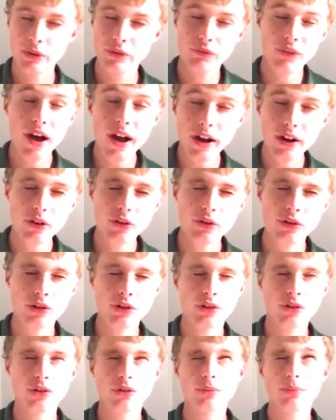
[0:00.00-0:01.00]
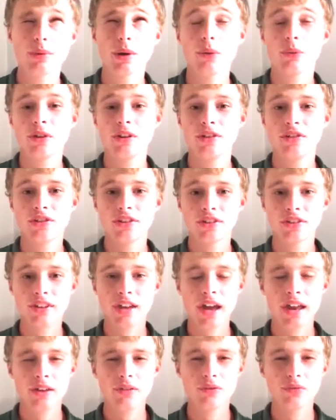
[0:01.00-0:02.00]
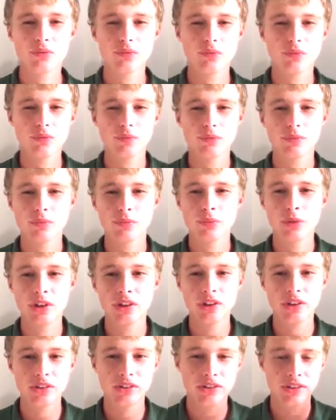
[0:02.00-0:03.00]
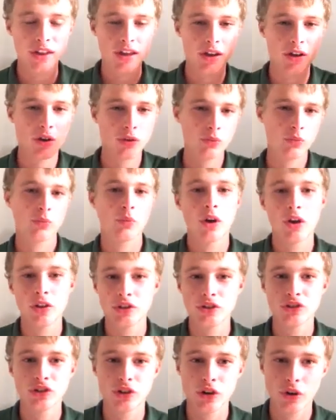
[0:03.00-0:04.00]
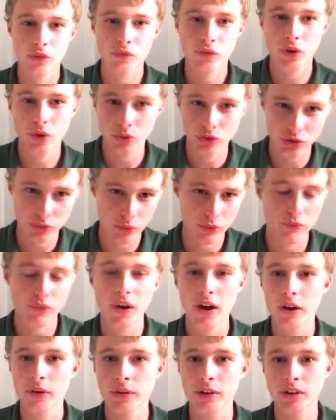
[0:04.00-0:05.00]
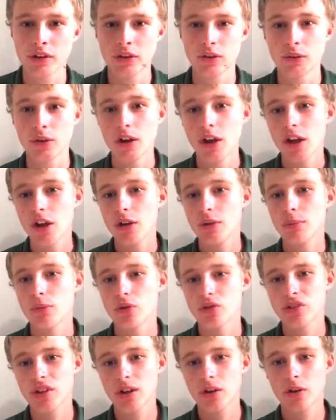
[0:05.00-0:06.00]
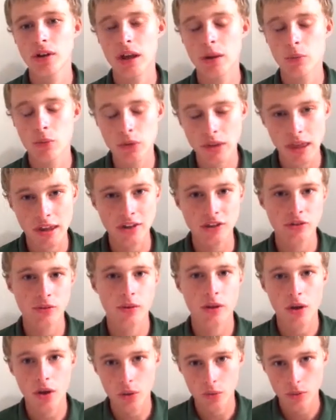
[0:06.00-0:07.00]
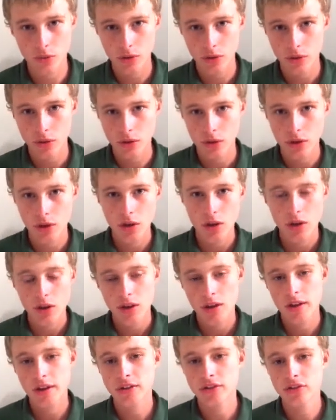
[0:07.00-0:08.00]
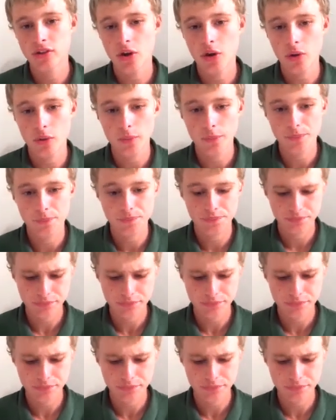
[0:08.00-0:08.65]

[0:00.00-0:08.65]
fired her, but we just kind of, we didn't say, well, you took our phone, so we're firing you. We more said, okay, we're letting you go. And so,